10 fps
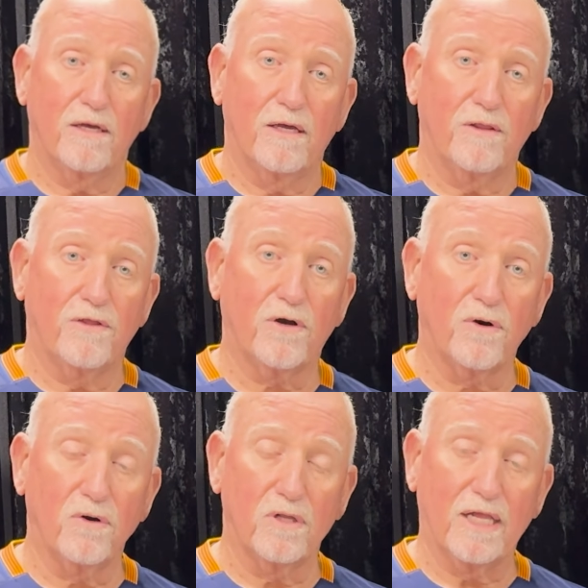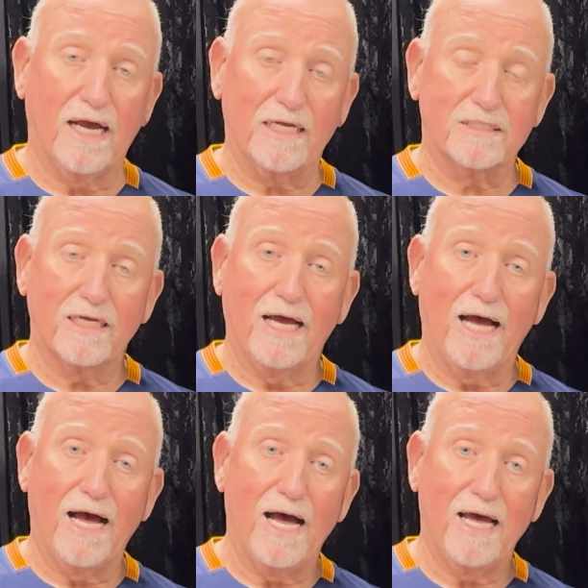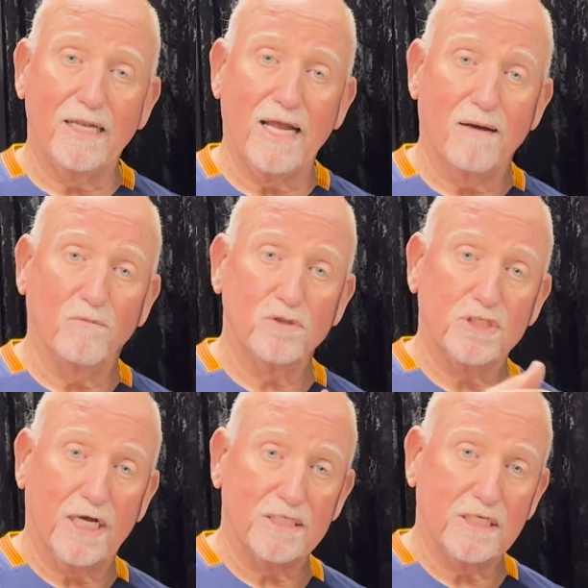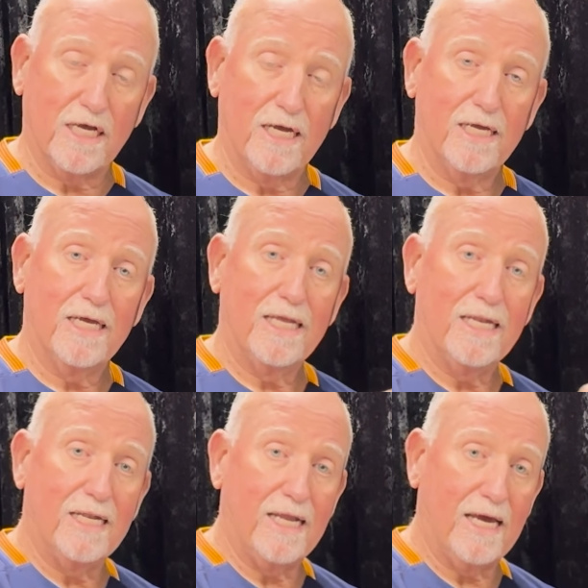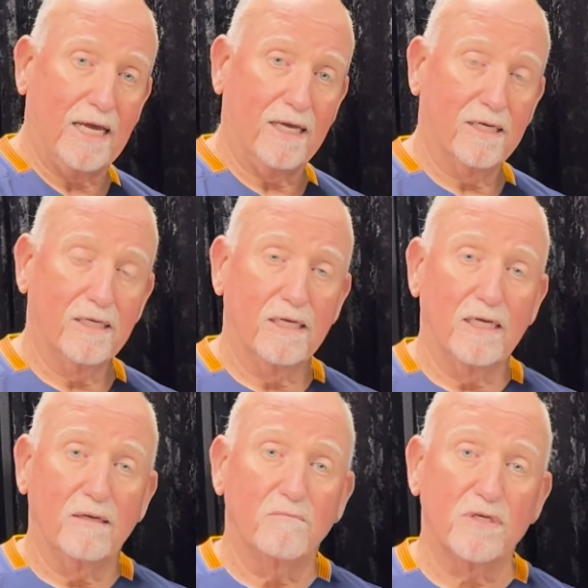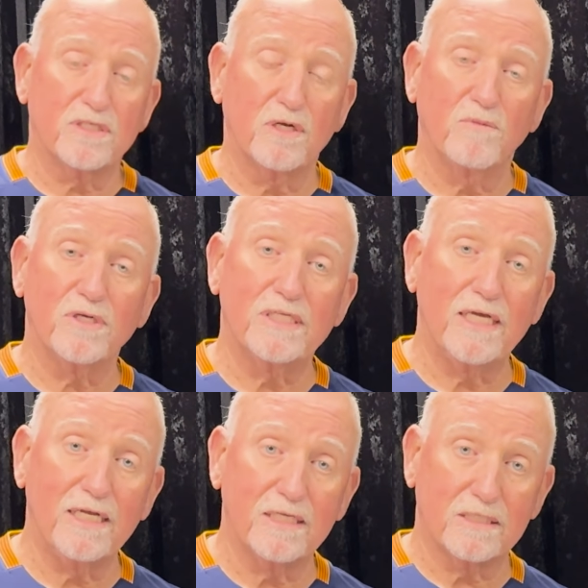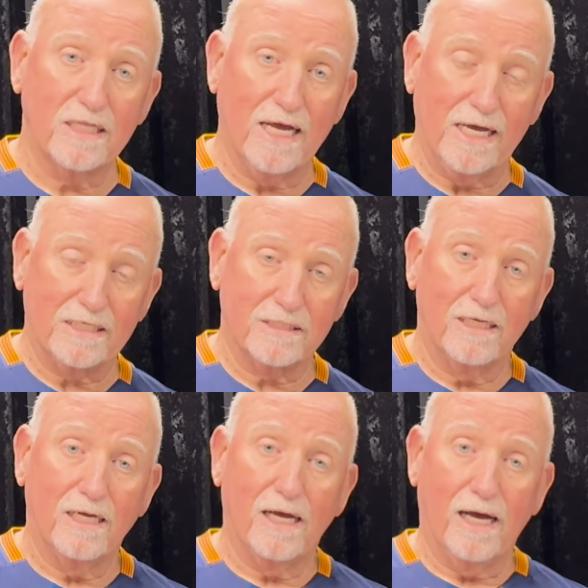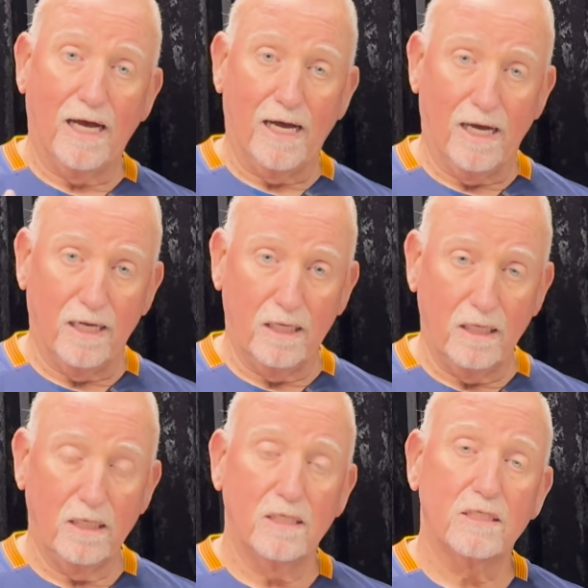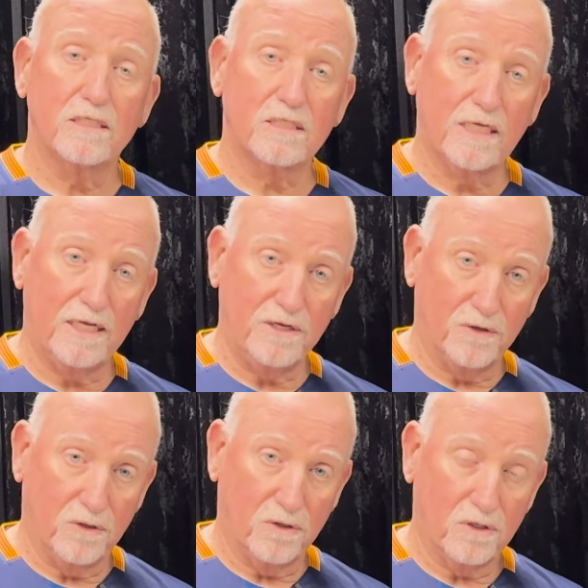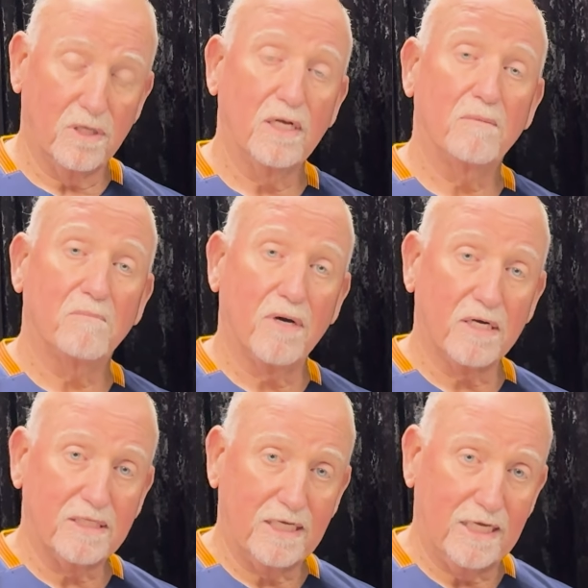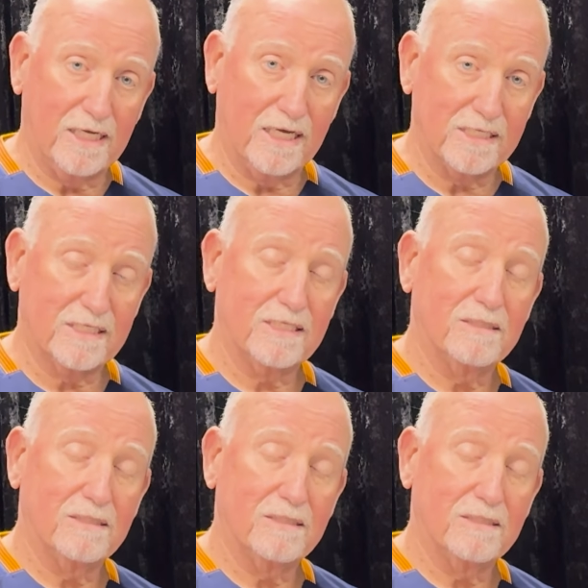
The girl likes, a la muchacha le. Mr. Martinez likes, al señor Martinez